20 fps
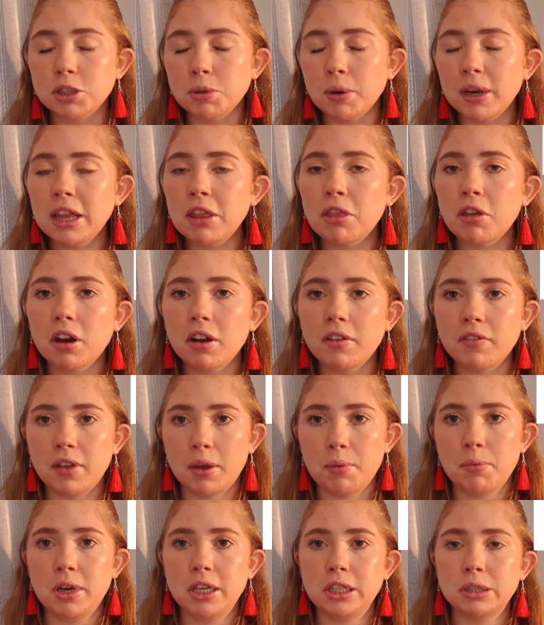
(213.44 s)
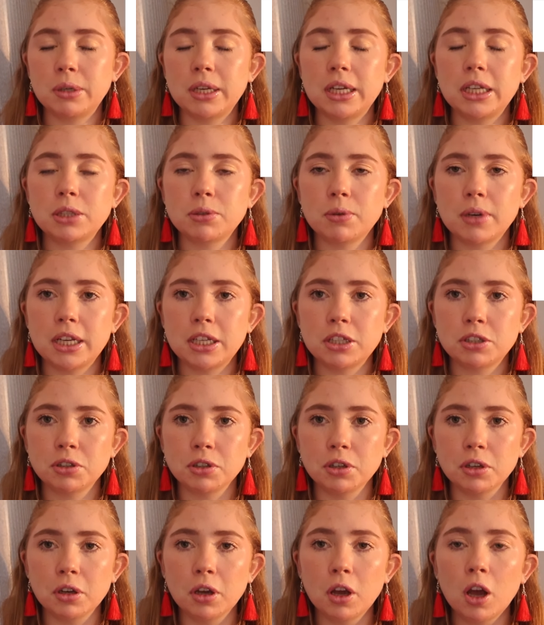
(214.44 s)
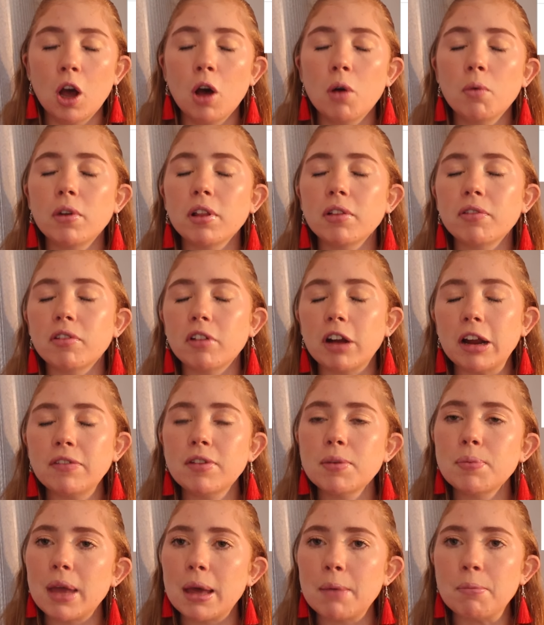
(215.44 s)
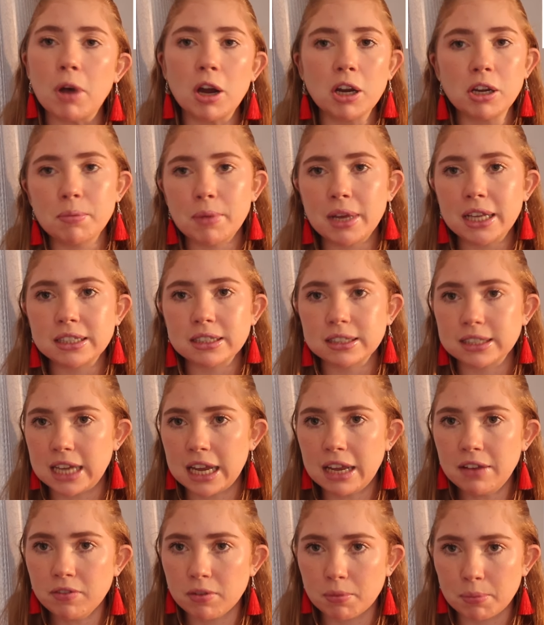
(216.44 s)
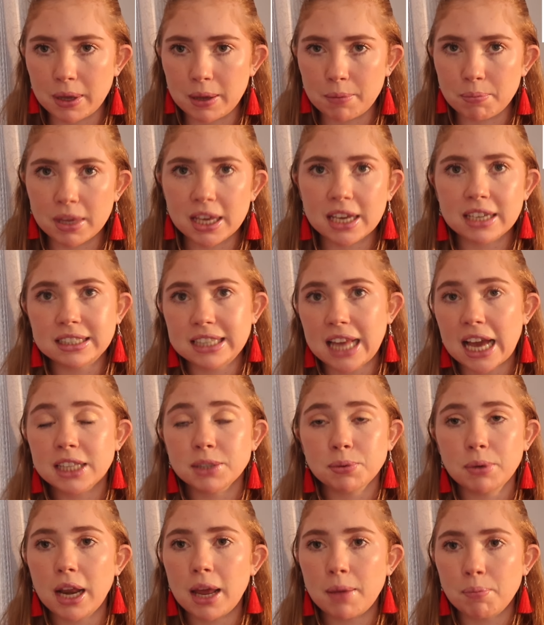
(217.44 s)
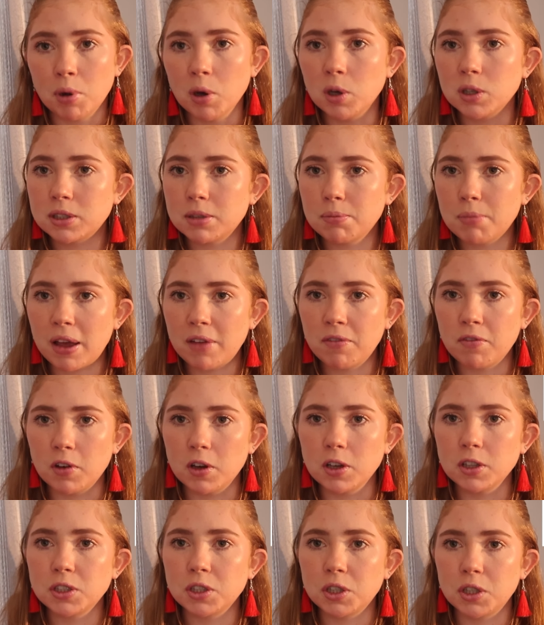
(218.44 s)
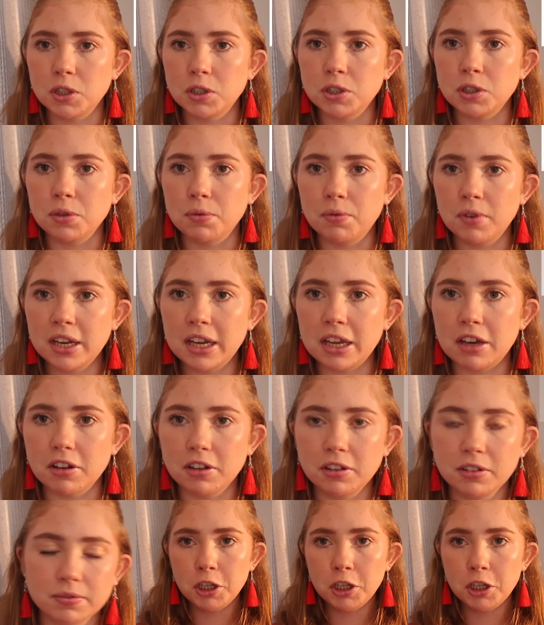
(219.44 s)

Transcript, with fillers: 23rd of February 2022 will forever be a monumental day for me because that's when I posted my first YouTube video.